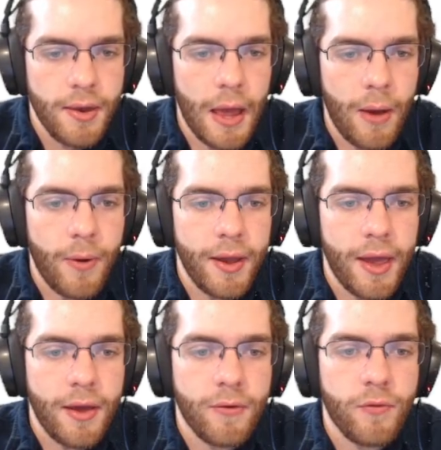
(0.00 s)
now I
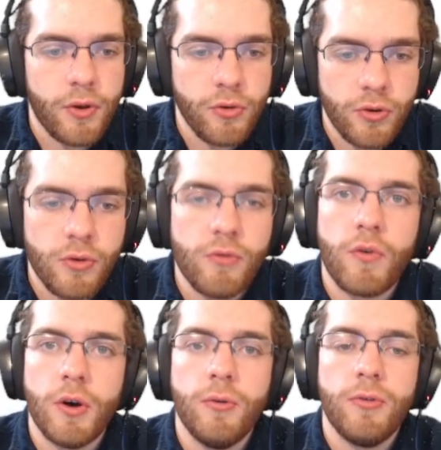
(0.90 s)
have 2
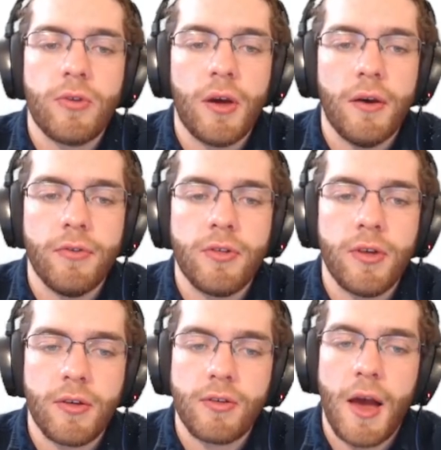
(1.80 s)
rows of
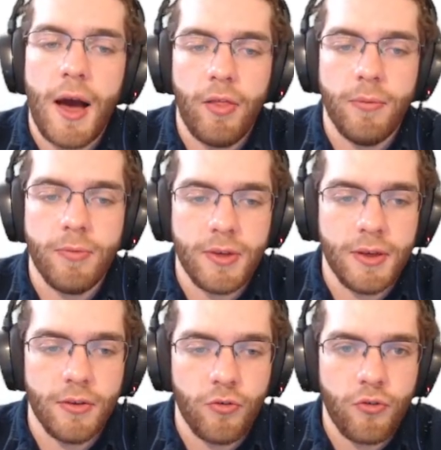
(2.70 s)
6 columns
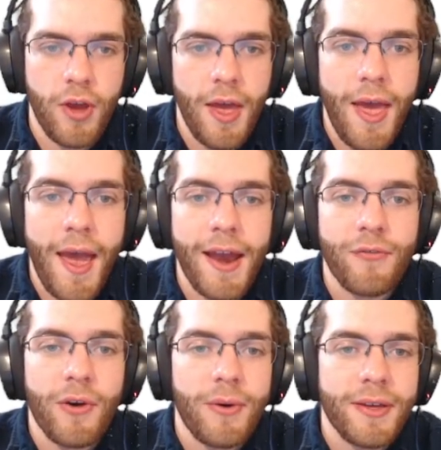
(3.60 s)
each. And
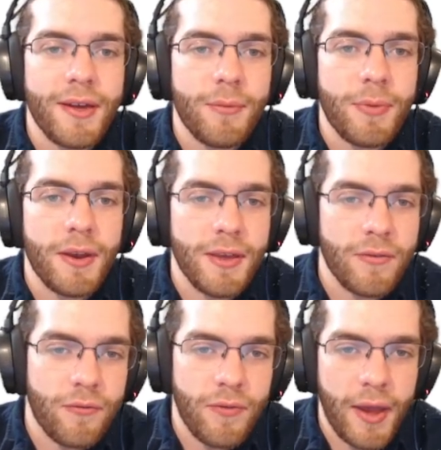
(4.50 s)
if I want to get a bit
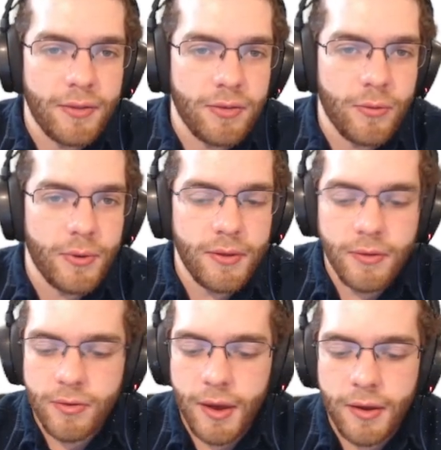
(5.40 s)
even fancier with
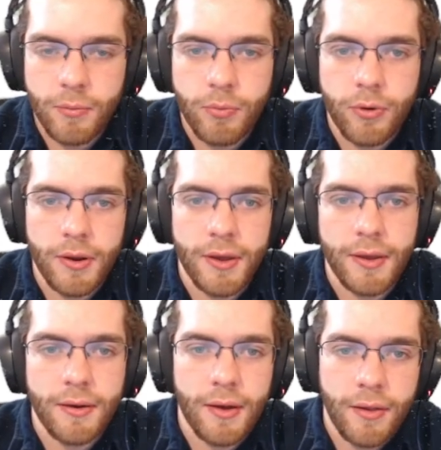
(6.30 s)
this, I can put
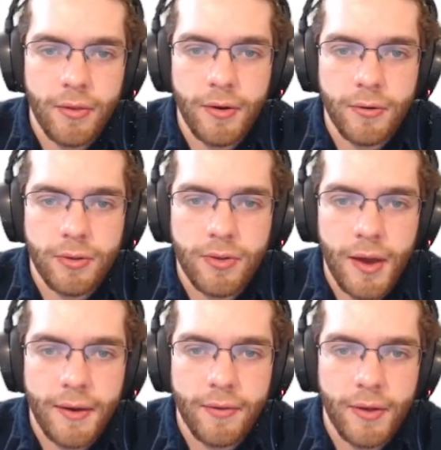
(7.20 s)
in a little
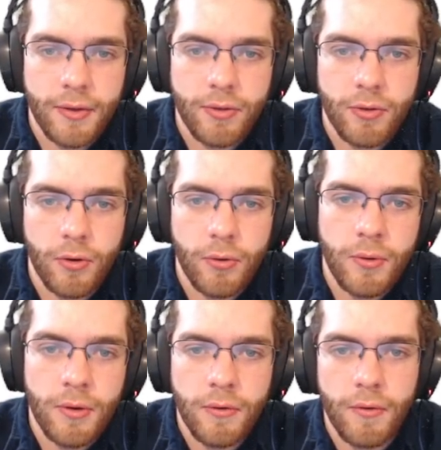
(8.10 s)
sign like so
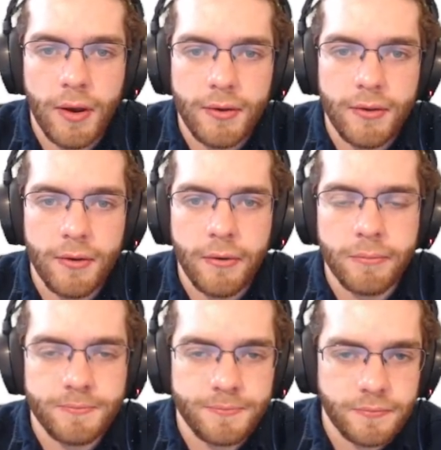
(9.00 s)
right here.